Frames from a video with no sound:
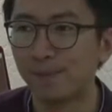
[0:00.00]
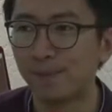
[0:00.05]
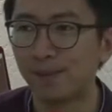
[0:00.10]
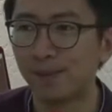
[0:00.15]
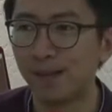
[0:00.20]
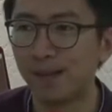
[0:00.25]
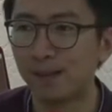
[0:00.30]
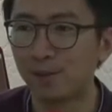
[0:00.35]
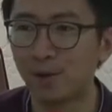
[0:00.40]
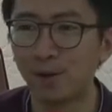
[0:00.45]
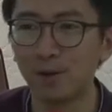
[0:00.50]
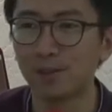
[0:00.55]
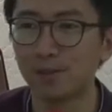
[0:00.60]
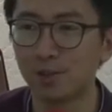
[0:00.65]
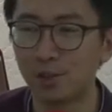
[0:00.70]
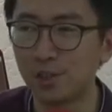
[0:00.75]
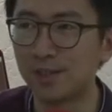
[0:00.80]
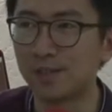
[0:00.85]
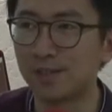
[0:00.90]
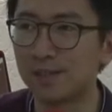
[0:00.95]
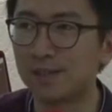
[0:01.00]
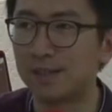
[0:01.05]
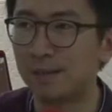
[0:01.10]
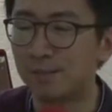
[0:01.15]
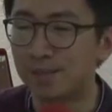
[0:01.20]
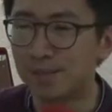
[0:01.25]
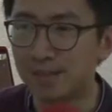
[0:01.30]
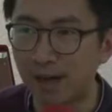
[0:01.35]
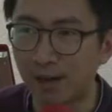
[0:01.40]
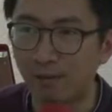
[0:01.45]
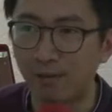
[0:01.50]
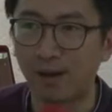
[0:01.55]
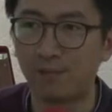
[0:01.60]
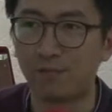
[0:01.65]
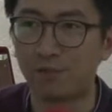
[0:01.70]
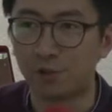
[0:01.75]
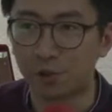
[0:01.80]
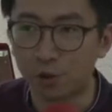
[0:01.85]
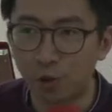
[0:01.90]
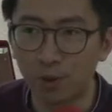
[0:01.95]
that God, Jesus himself have
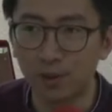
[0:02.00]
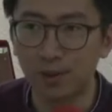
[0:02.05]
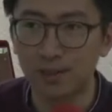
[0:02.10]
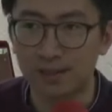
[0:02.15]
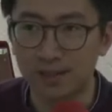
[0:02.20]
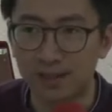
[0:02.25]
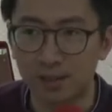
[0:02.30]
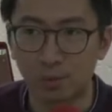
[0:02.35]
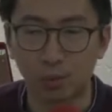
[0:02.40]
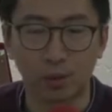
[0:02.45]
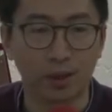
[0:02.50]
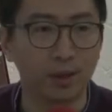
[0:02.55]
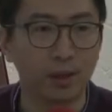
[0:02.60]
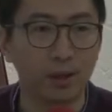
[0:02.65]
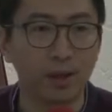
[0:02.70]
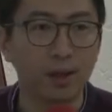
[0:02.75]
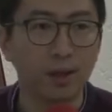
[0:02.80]
shown us this way.